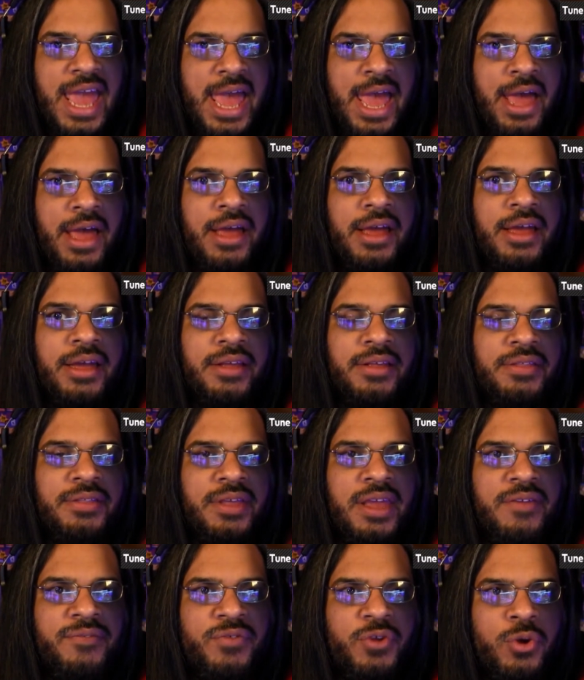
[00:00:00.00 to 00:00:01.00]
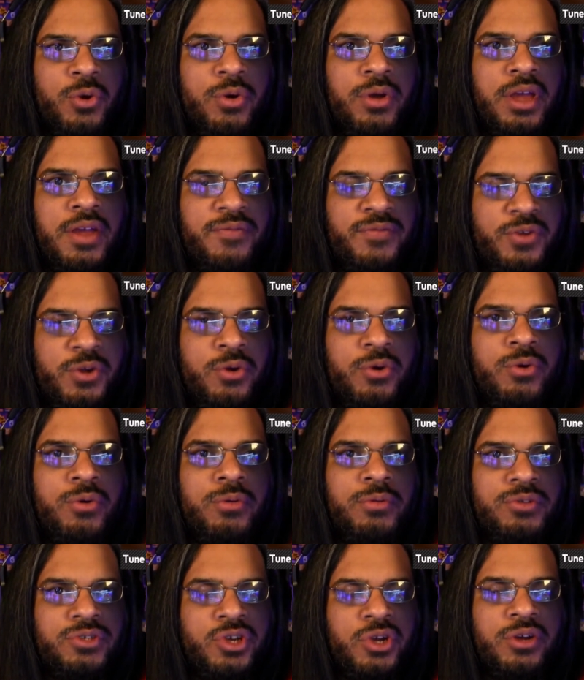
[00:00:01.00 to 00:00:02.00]
Yeah, if
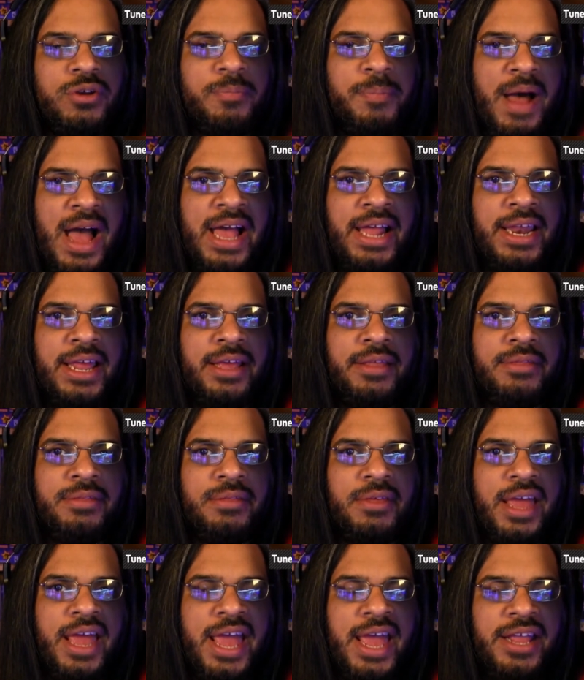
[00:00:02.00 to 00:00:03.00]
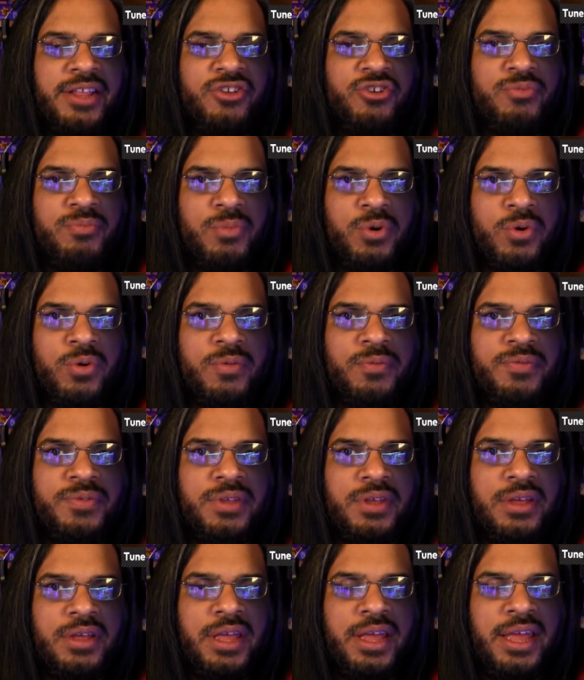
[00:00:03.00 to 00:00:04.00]
you took Byleth and you
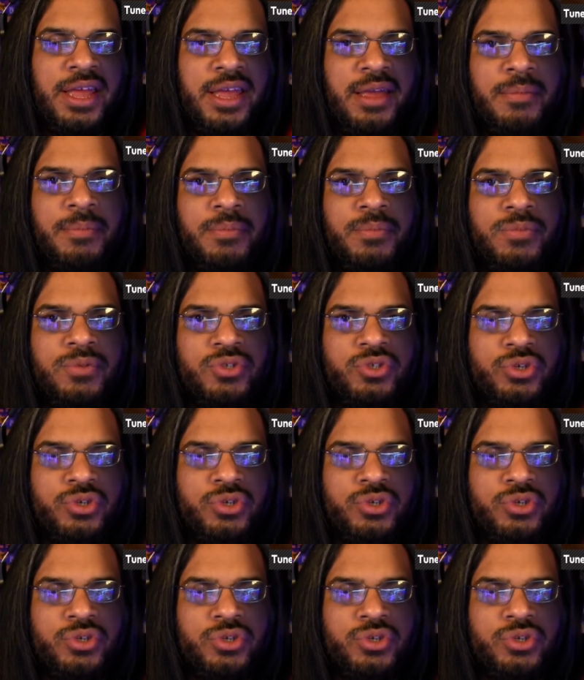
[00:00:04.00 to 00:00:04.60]
moved her